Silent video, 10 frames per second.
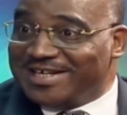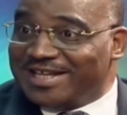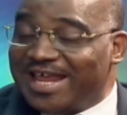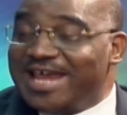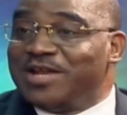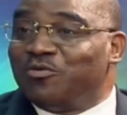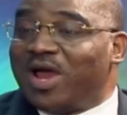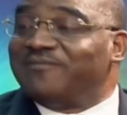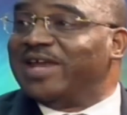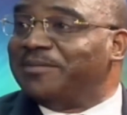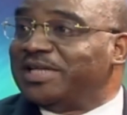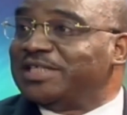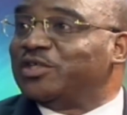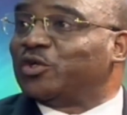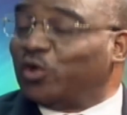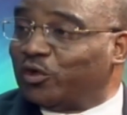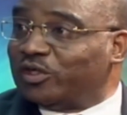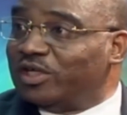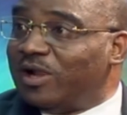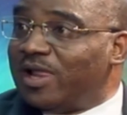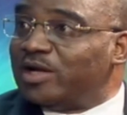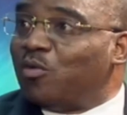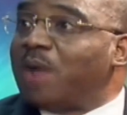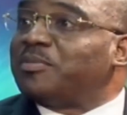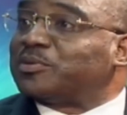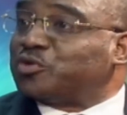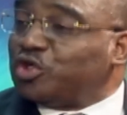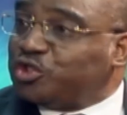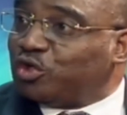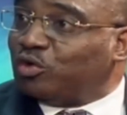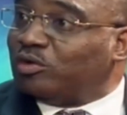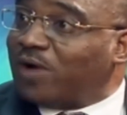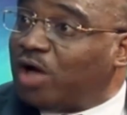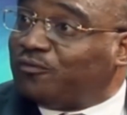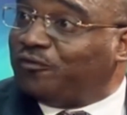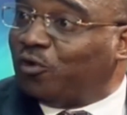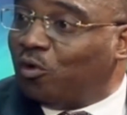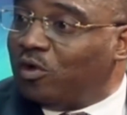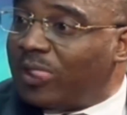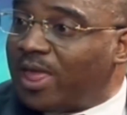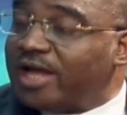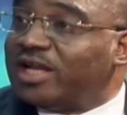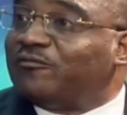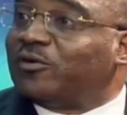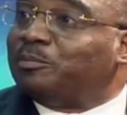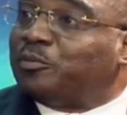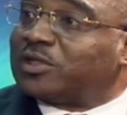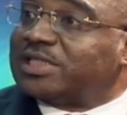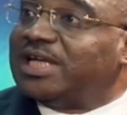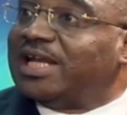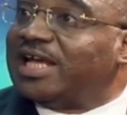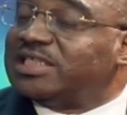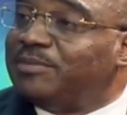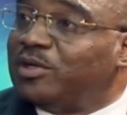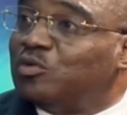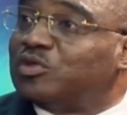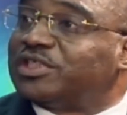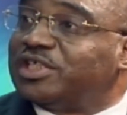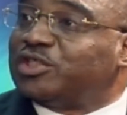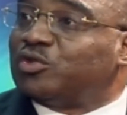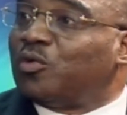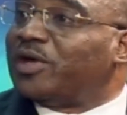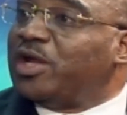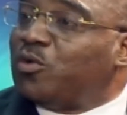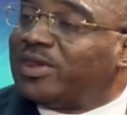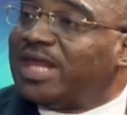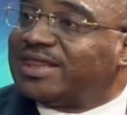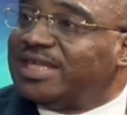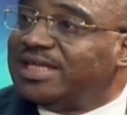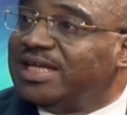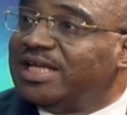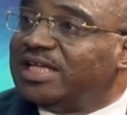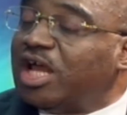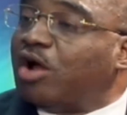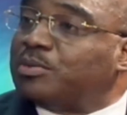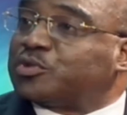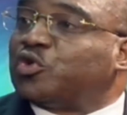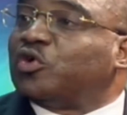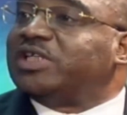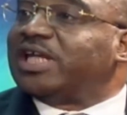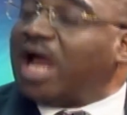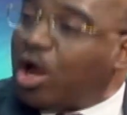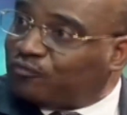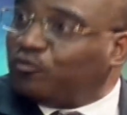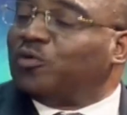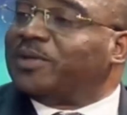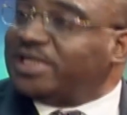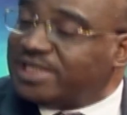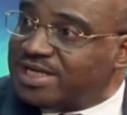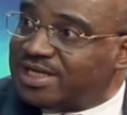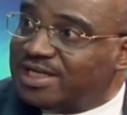Then we have diabetes, the third. Then we have obstruction of the outflow, either from prostate enlargement or stricture or any other thing that obstructs the outflow of the kidney.